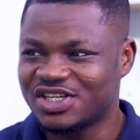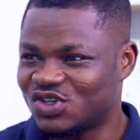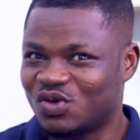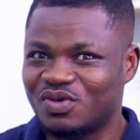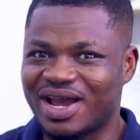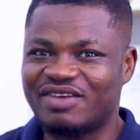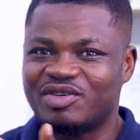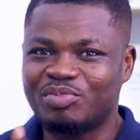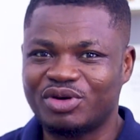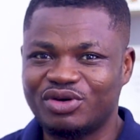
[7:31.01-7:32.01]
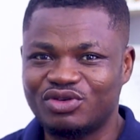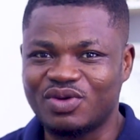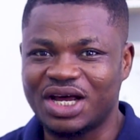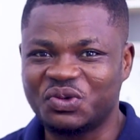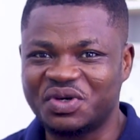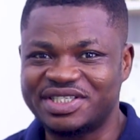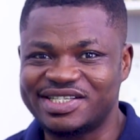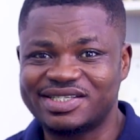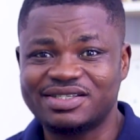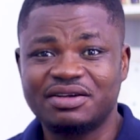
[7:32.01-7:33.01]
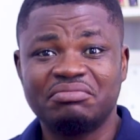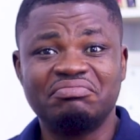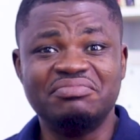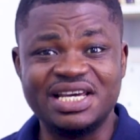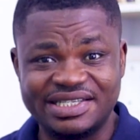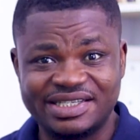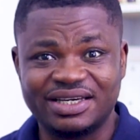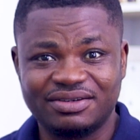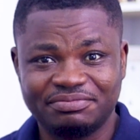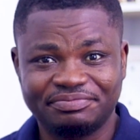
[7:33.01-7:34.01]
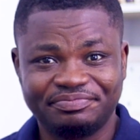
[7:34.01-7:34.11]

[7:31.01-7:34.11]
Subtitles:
So we have a borrowed one, which is mason.